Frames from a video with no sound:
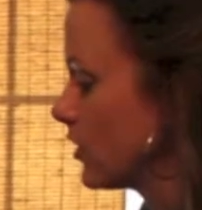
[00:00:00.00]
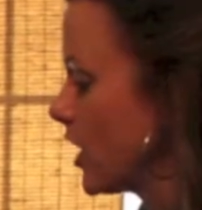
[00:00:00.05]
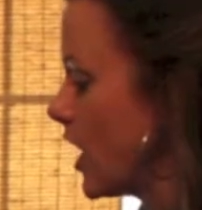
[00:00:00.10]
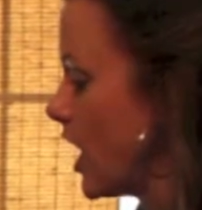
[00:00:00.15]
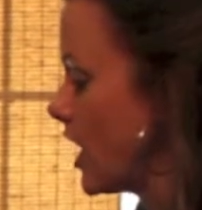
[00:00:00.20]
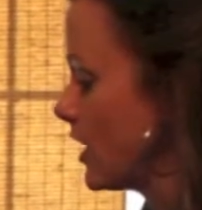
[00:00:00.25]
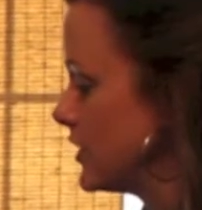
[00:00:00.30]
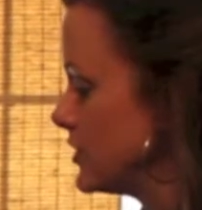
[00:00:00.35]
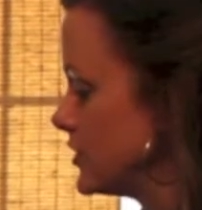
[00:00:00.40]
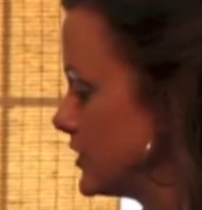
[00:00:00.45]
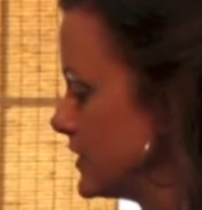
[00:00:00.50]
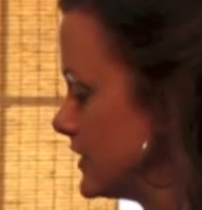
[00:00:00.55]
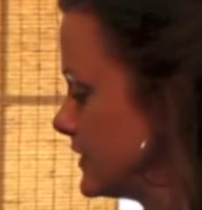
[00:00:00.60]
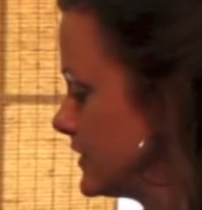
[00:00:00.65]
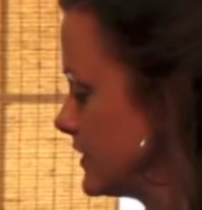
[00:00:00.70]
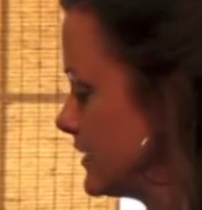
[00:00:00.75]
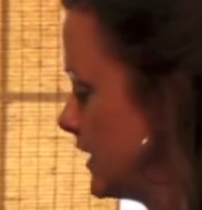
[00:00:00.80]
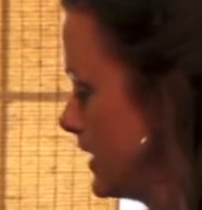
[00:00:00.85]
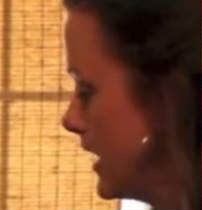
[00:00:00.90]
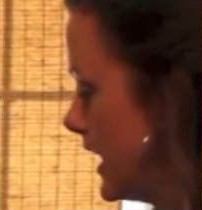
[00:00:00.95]

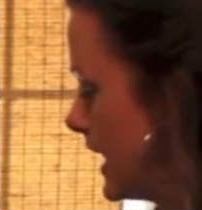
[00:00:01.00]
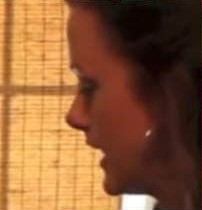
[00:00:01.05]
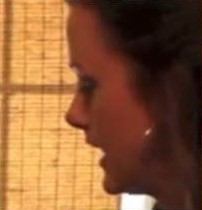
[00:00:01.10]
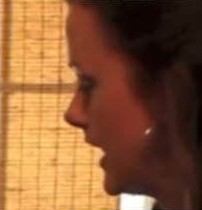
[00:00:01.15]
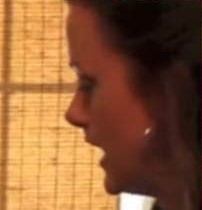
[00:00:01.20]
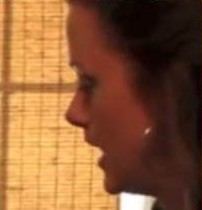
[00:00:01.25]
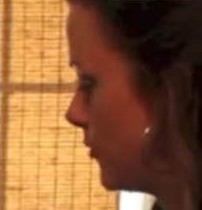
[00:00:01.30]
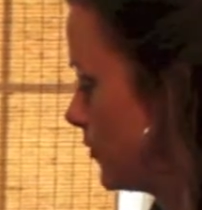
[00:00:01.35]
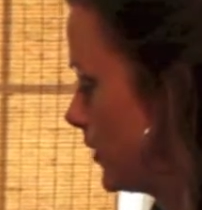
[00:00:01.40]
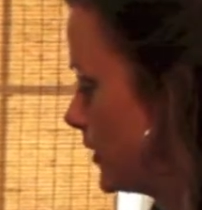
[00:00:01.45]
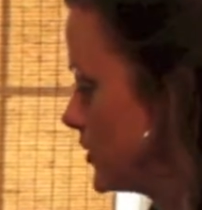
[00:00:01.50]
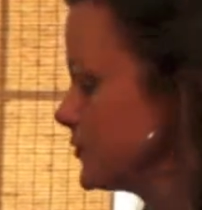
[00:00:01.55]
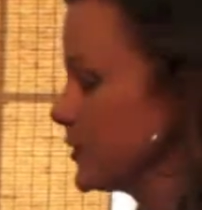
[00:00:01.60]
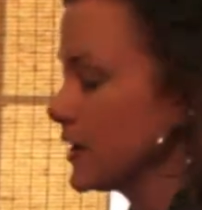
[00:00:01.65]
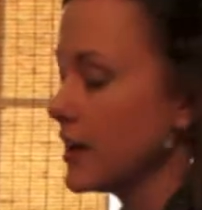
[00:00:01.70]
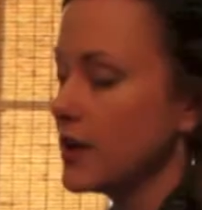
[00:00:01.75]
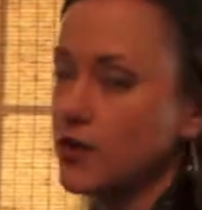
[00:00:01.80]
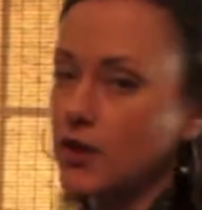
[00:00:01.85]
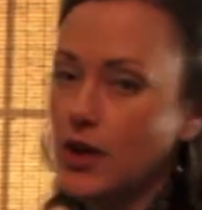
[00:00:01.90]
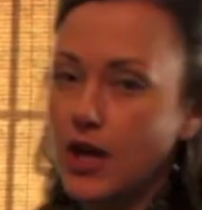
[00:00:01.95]
colleges at Cambridge,
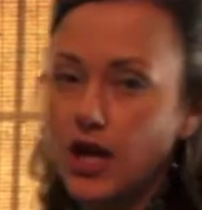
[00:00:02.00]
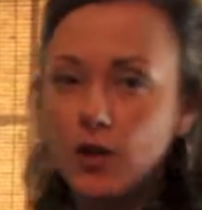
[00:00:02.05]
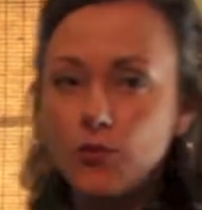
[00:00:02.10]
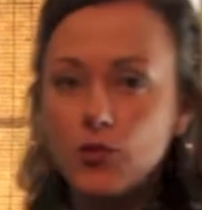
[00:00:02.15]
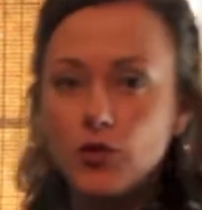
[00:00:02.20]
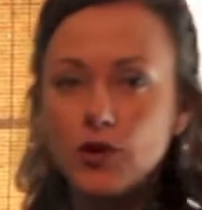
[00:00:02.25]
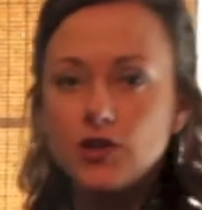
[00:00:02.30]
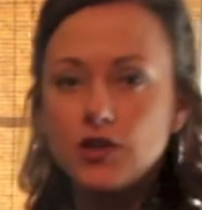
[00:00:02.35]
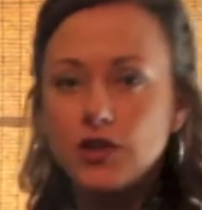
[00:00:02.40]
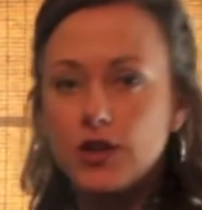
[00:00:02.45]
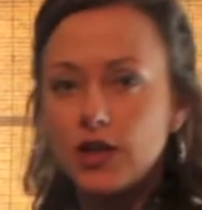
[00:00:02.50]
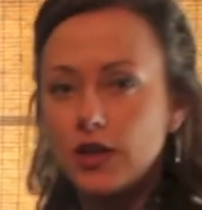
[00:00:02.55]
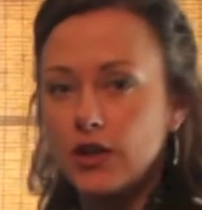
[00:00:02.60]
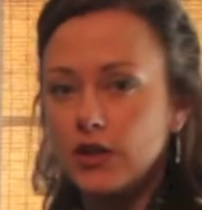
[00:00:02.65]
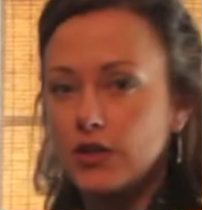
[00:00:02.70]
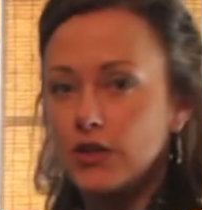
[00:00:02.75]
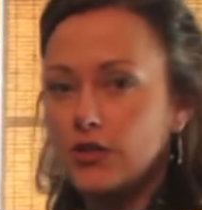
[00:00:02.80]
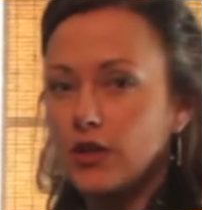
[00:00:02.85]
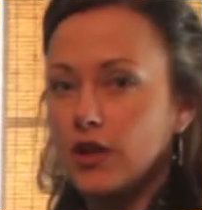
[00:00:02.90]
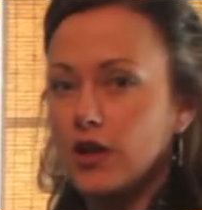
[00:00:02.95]
because Cambridge
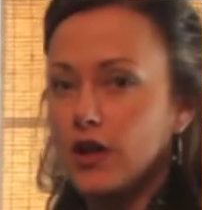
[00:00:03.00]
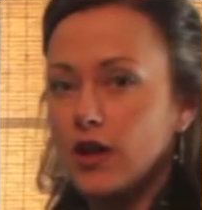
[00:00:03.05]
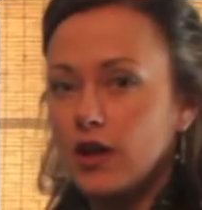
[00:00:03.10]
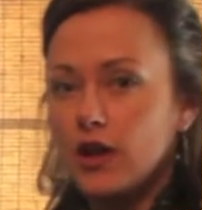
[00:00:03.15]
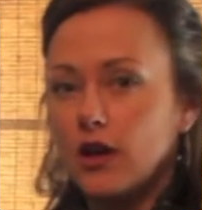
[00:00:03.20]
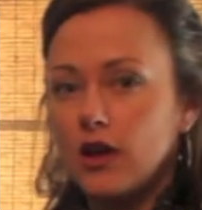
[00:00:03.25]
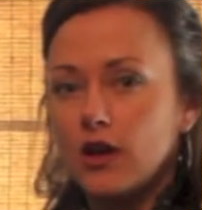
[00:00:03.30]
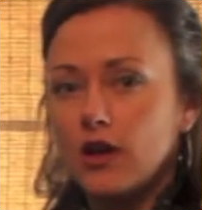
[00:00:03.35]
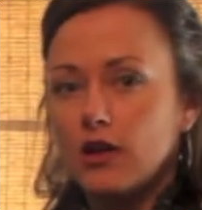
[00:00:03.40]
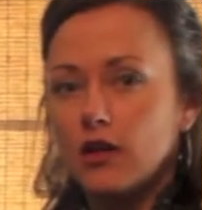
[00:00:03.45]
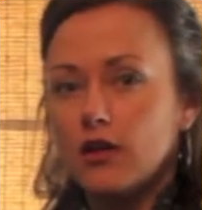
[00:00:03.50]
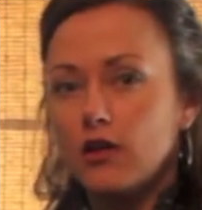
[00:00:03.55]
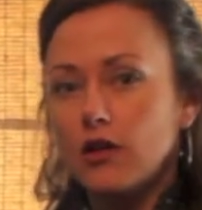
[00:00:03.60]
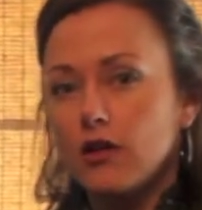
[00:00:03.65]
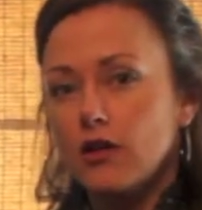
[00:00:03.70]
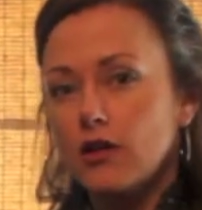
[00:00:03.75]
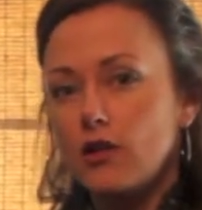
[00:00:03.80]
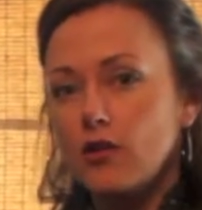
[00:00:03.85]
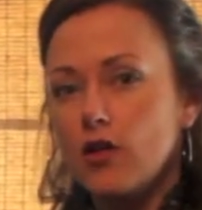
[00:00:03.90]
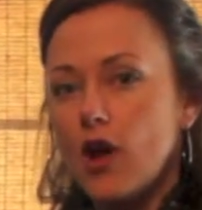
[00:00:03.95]
is
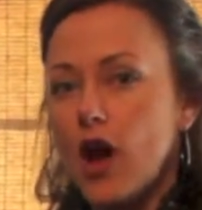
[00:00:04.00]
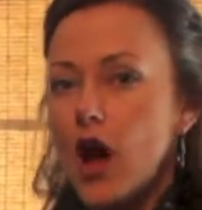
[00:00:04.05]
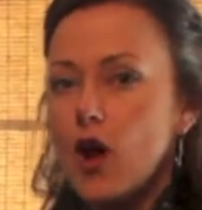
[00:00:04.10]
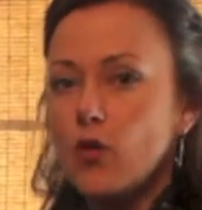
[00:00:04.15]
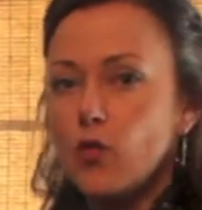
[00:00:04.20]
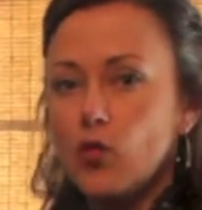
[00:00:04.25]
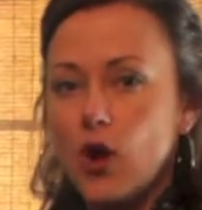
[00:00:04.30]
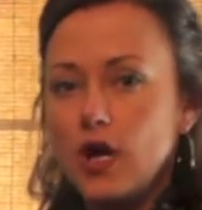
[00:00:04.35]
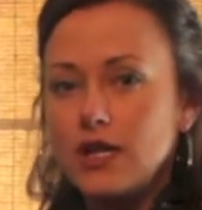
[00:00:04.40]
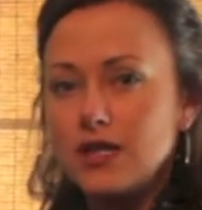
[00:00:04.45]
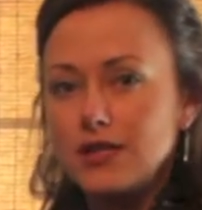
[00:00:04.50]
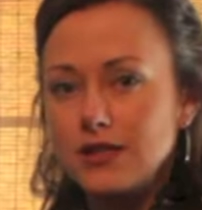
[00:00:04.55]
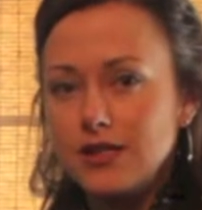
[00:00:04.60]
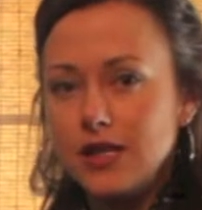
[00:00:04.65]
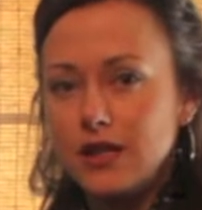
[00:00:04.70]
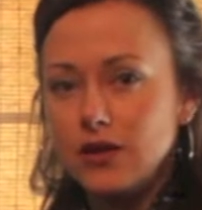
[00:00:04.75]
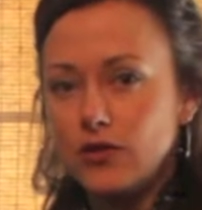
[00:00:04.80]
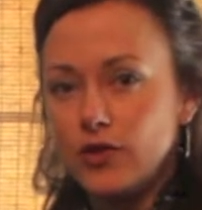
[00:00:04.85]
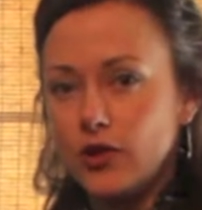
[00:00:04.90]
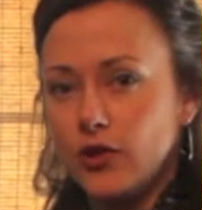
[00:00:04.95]
not one
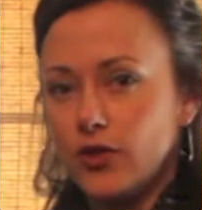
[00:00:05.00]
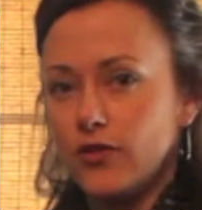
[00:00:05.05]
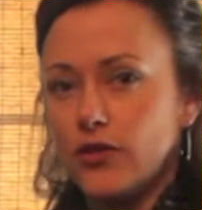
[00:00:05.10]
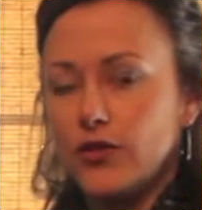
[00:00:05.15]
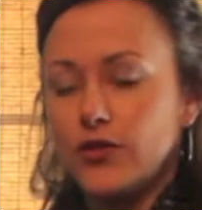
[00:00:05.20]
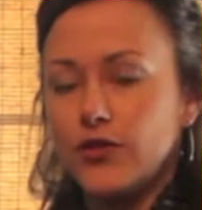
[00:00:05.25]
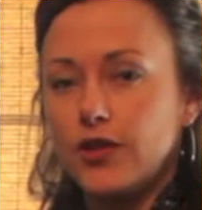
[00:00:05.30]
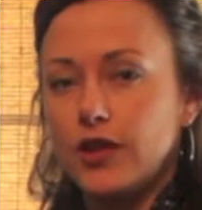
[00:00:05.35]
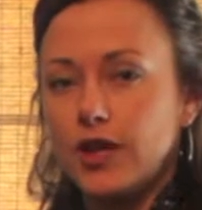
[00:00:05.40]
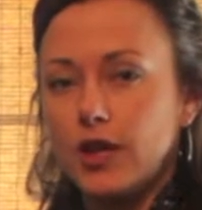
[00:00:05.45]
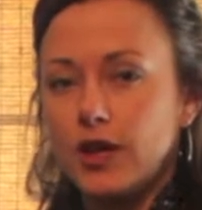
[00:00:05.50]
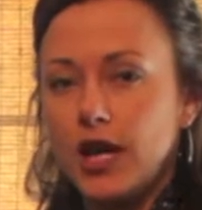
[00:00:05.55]
single university.